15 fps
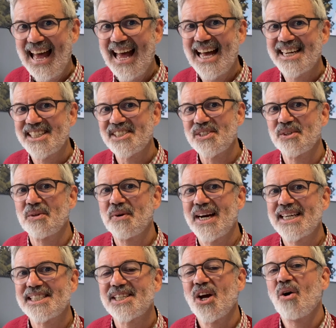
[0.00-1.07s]
And as
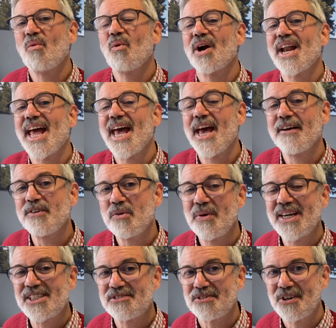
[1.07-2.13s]
always, whatever
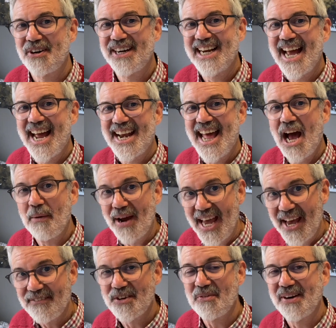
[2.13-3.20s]
we're drawing and
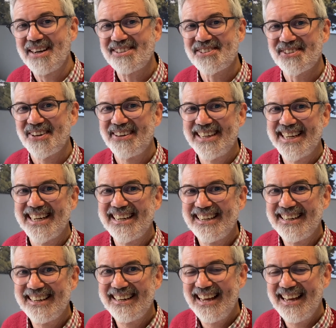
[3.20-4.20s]
however we're drawing it,